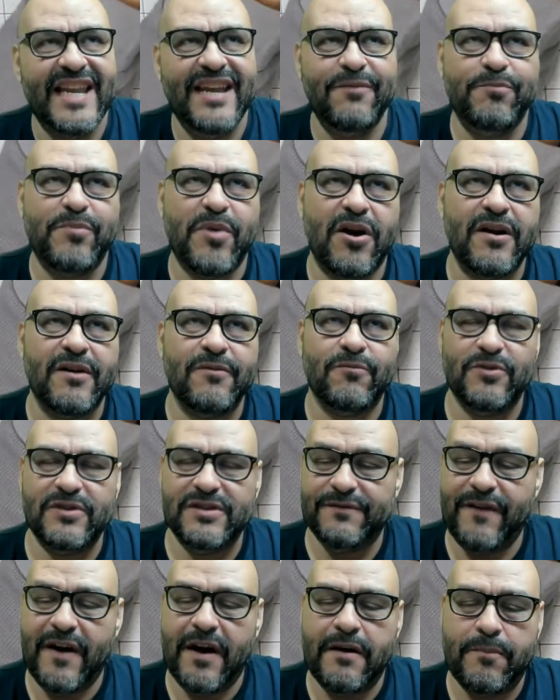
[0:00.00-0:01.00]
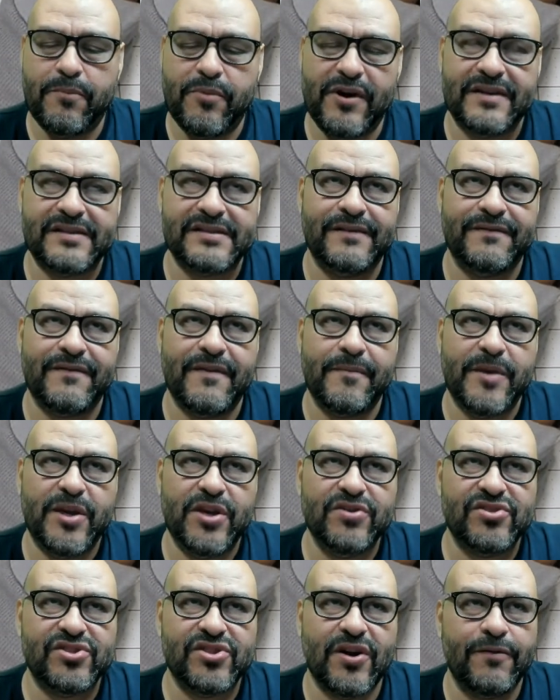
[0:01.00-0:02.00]
part was very impressive. I mean,
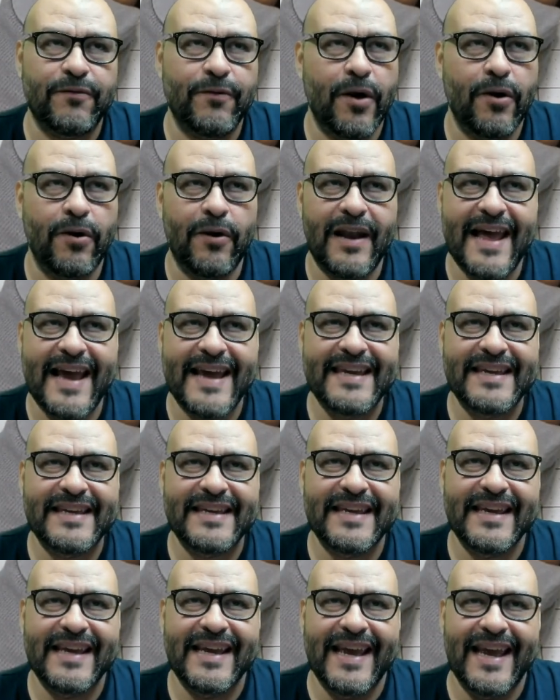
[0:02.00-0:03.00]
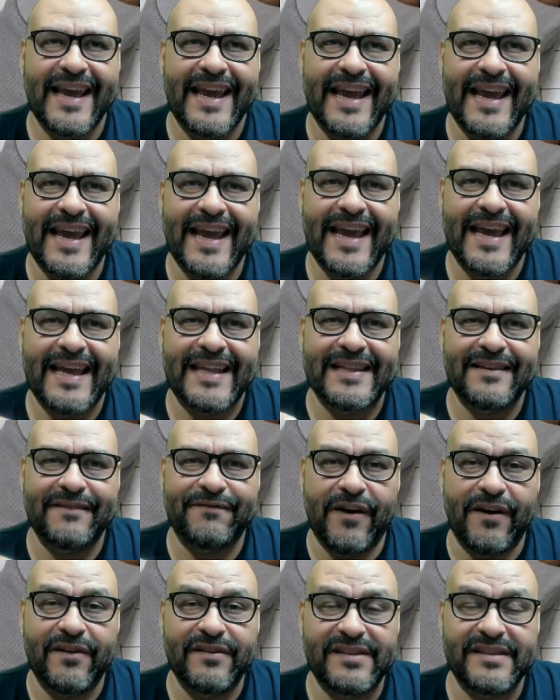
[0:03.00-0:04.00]
you start real light, and the
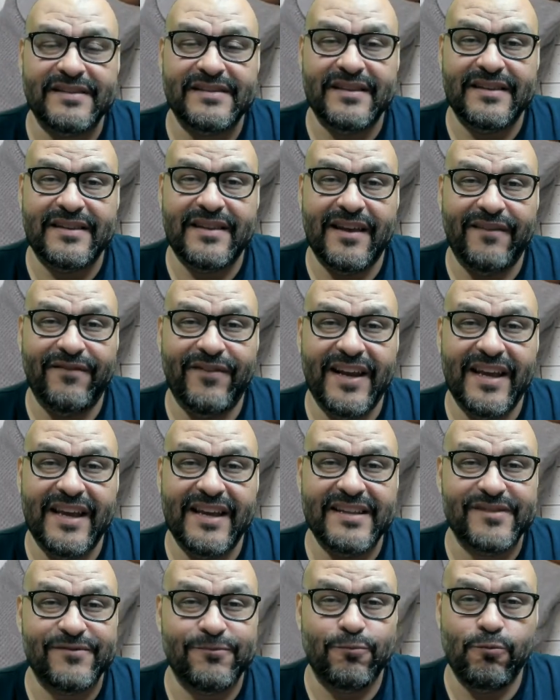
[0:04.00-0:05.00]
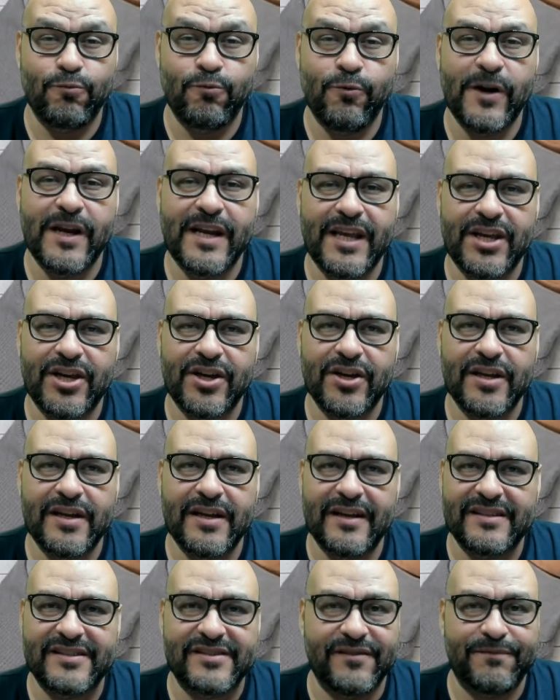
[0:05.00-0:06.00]
very sensitivity is really good.
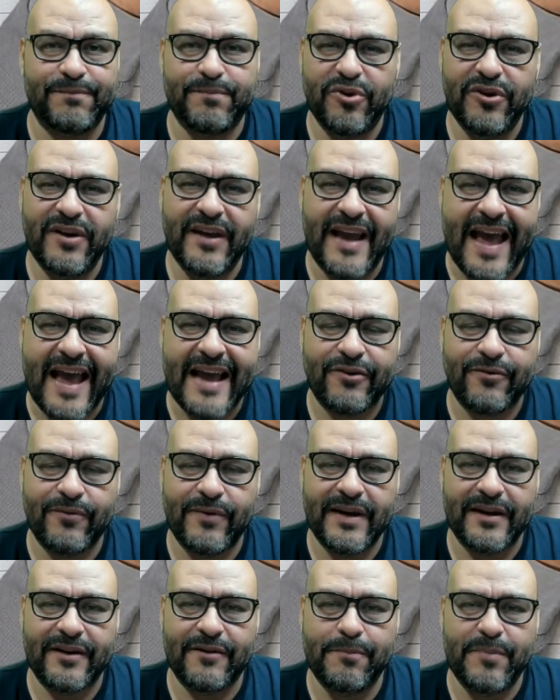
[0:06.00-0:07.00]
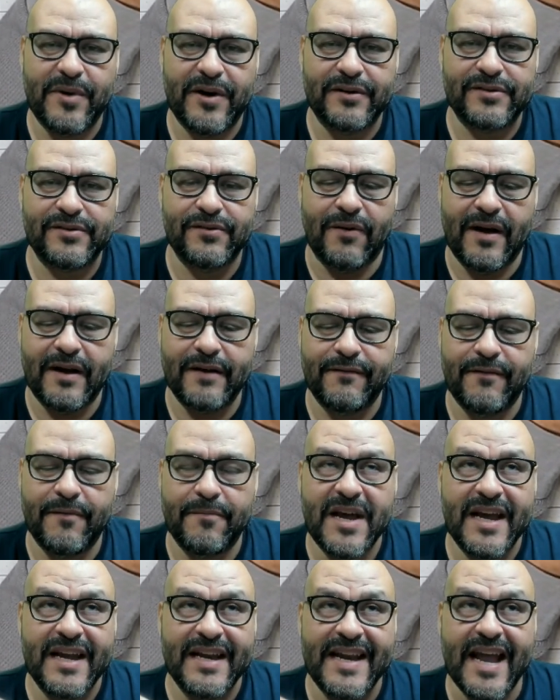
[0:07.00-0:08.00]
It's pretty accurate compared to all of them.
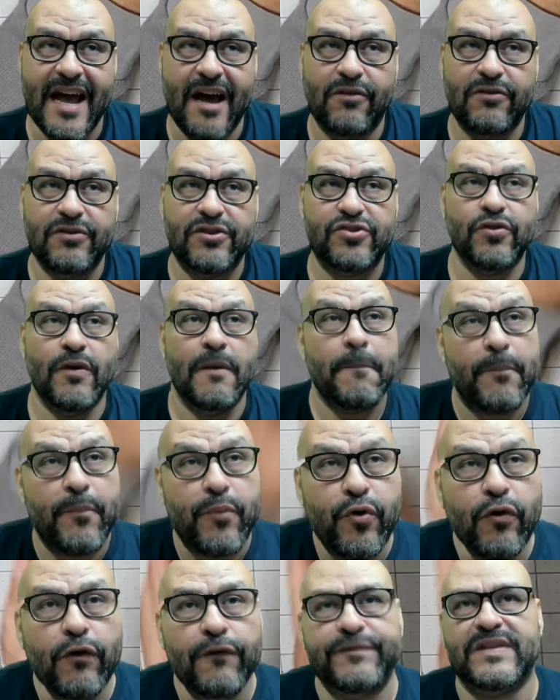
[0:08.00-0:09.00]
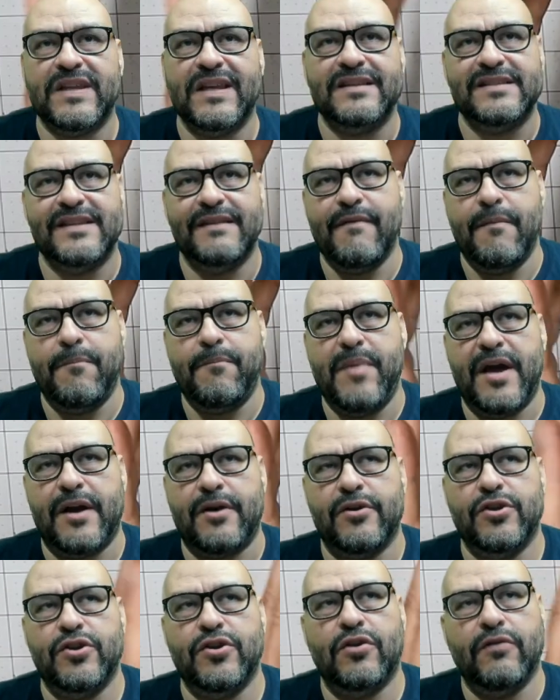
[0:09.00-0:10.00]
Now, to improve things even
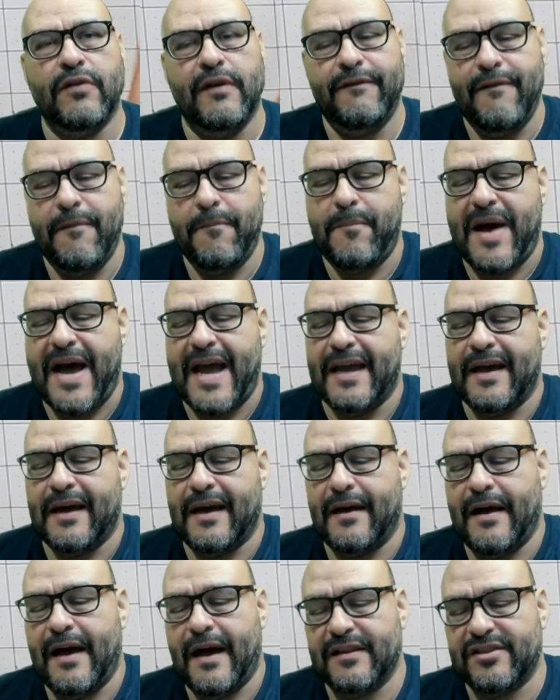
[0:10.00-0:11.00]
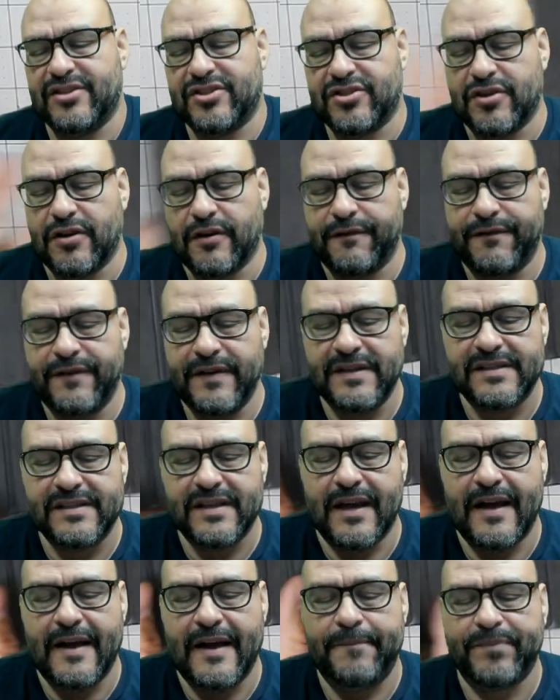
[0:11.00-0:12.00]
better, you could even buy a Surface,
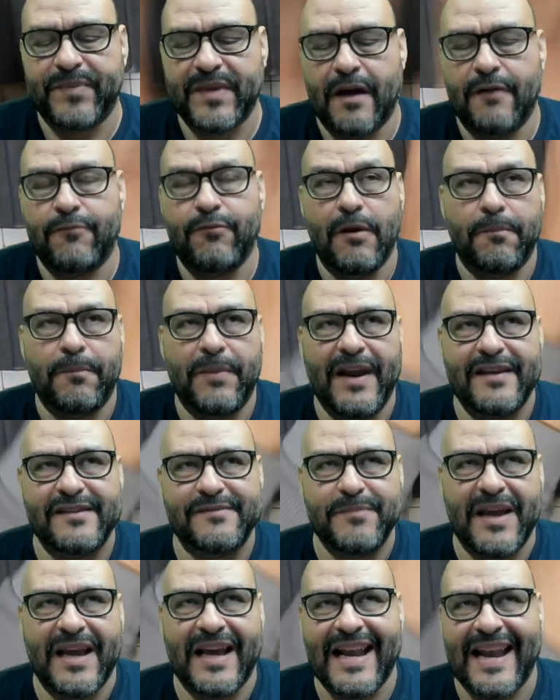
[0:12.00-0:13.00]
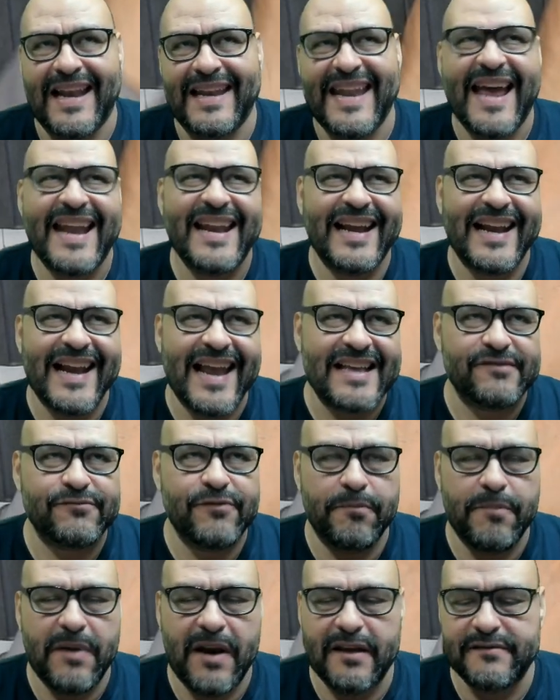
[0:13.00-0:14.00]
a replacement, not a glass
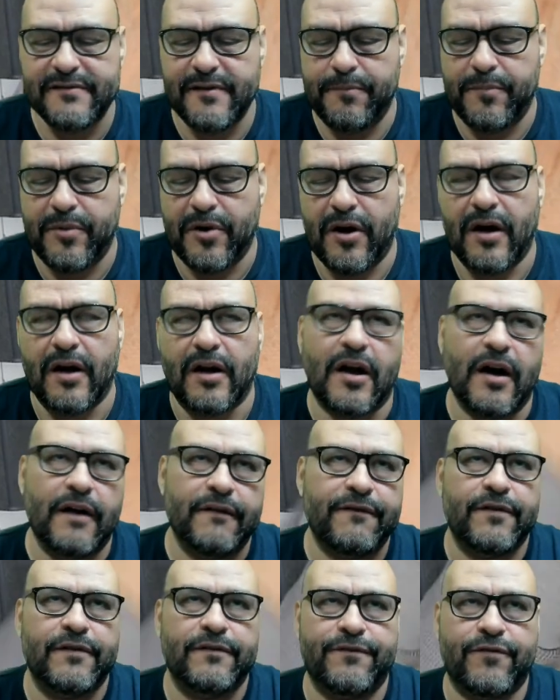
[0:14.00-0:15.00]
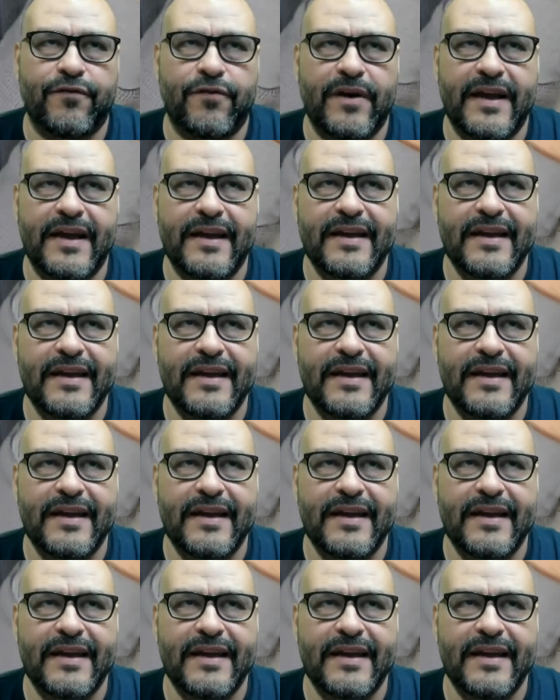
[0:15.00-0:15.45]
replacement, but a cover for it